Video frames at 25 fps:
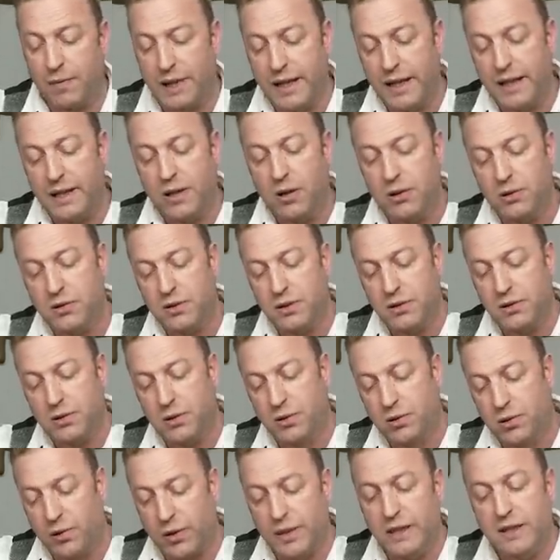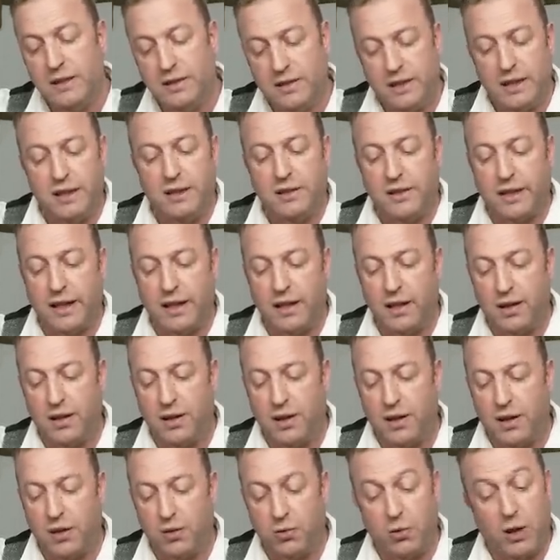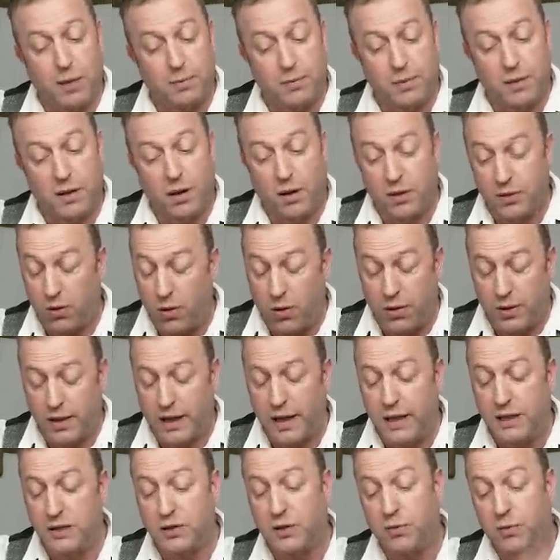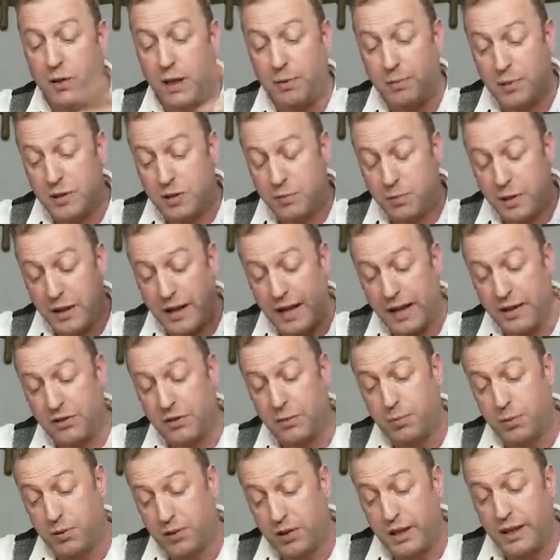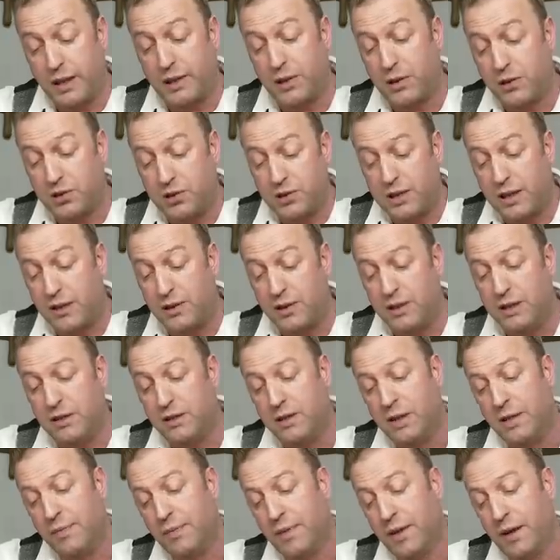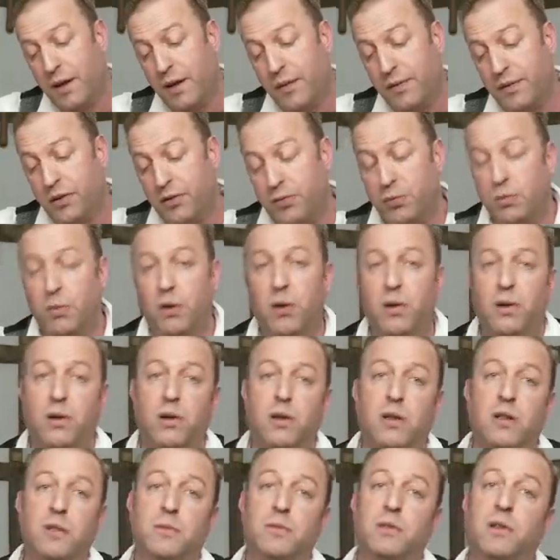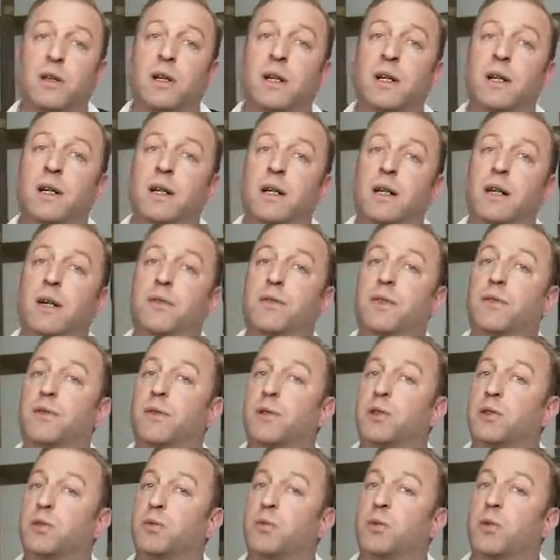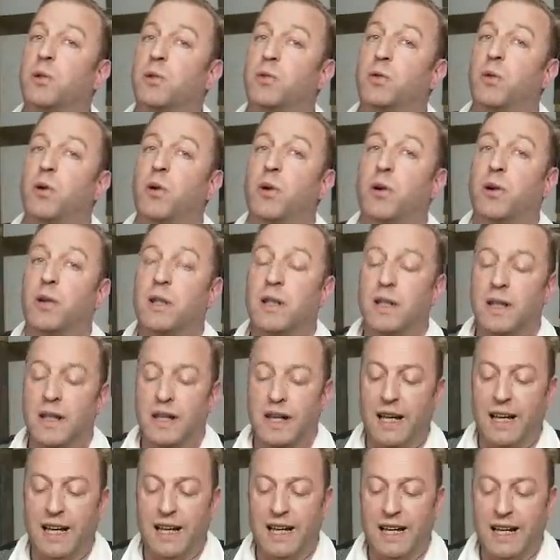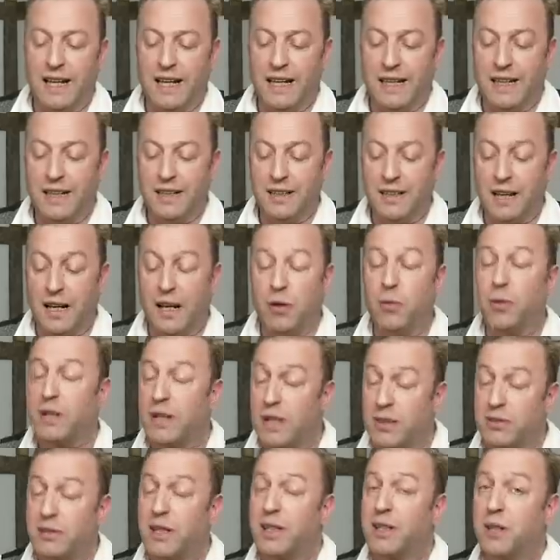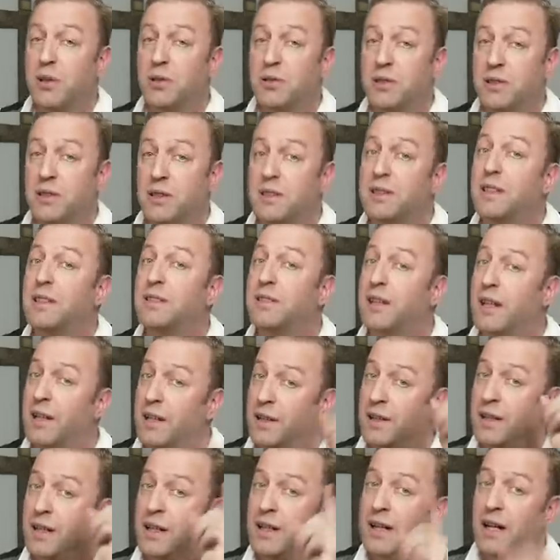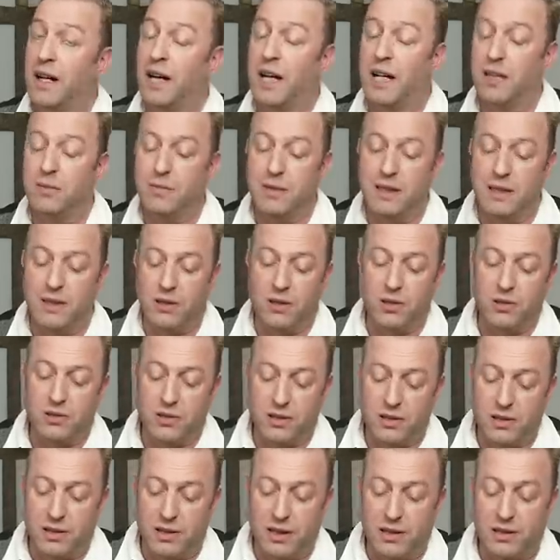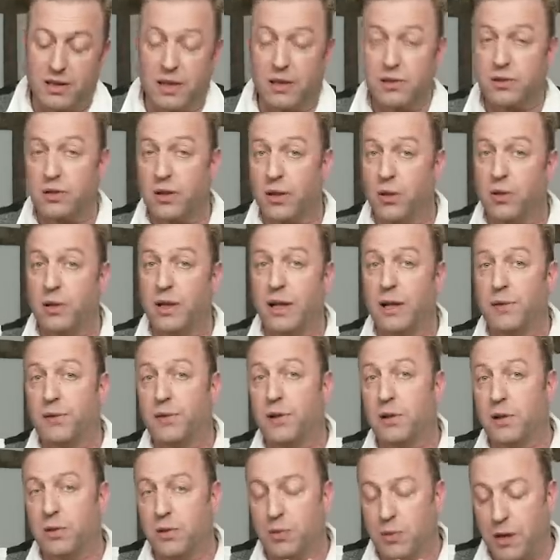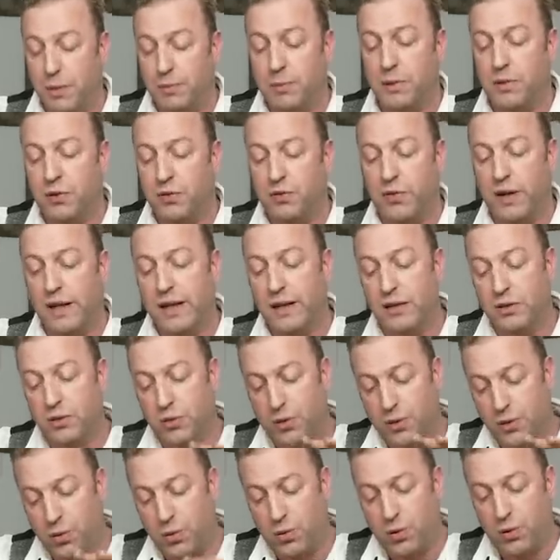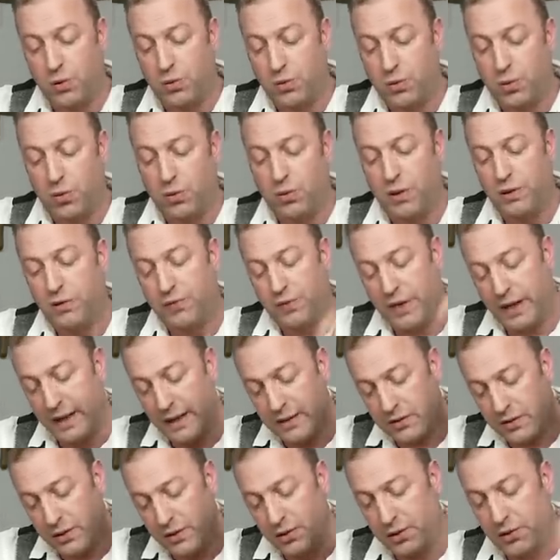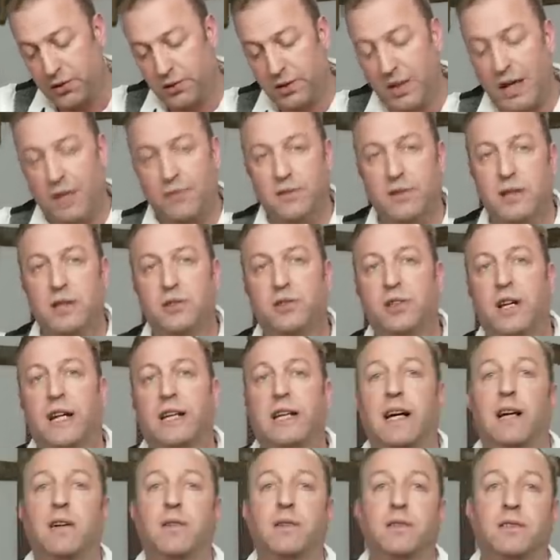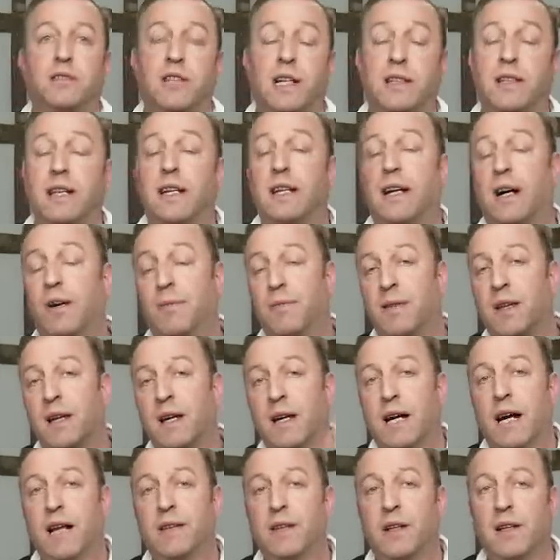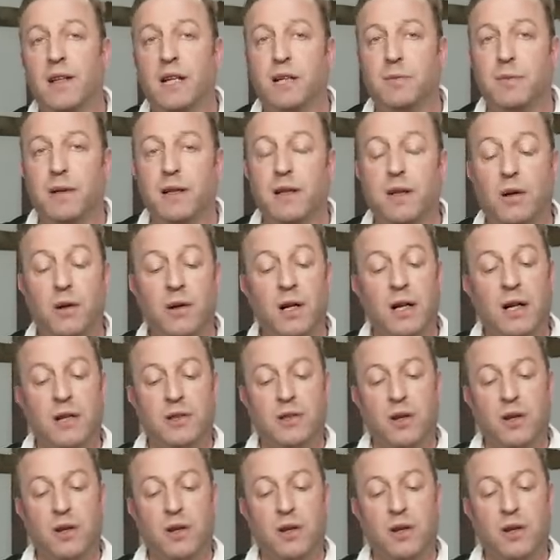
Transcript: He goes into great detail on all kinds of weapons, but has a particular series on the small arms of the First World War. And when I say goes into detail, I mean goes into detail. So if you're weapons fans or World War I fans, you should definitely check that out in the link below.